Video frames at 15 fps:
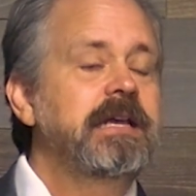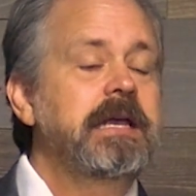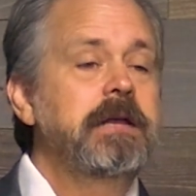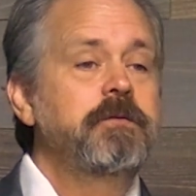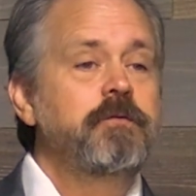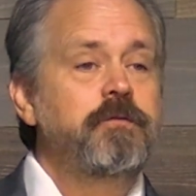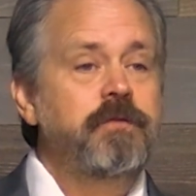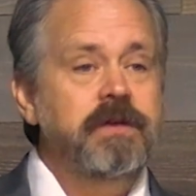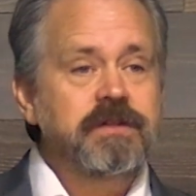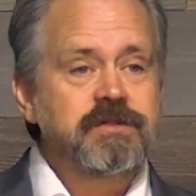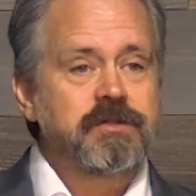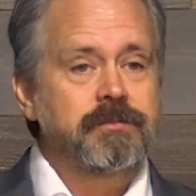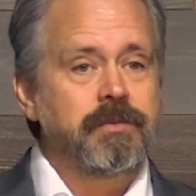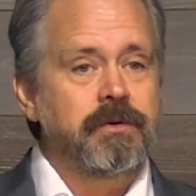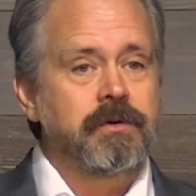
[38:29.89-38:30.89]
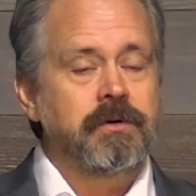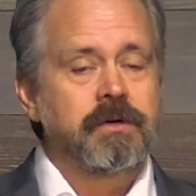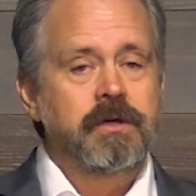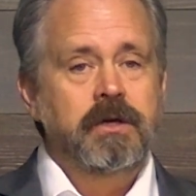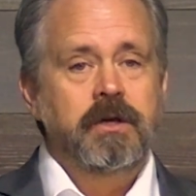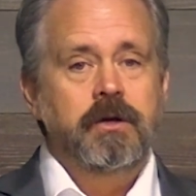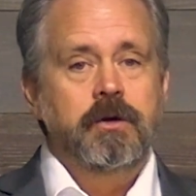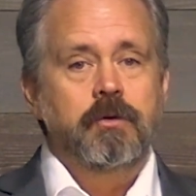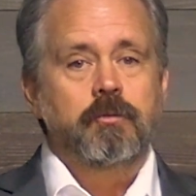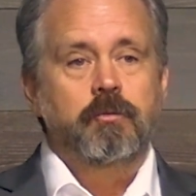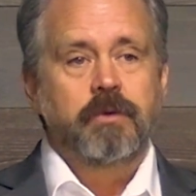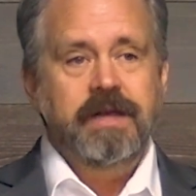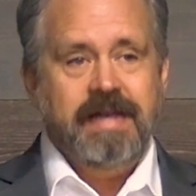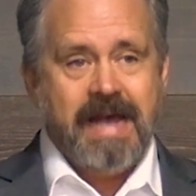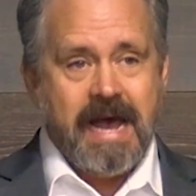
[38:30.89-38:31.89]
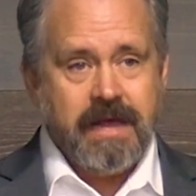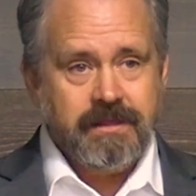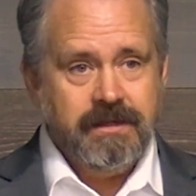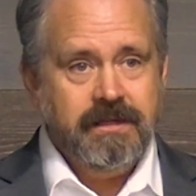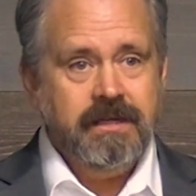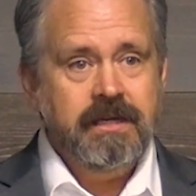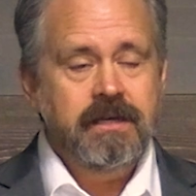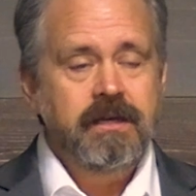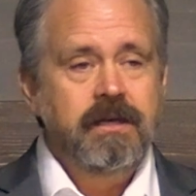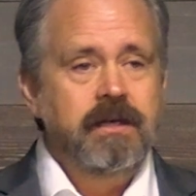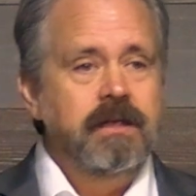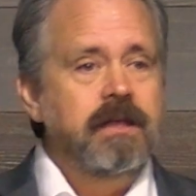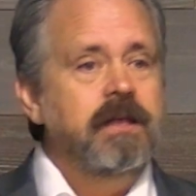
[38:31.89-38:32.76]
invisible reality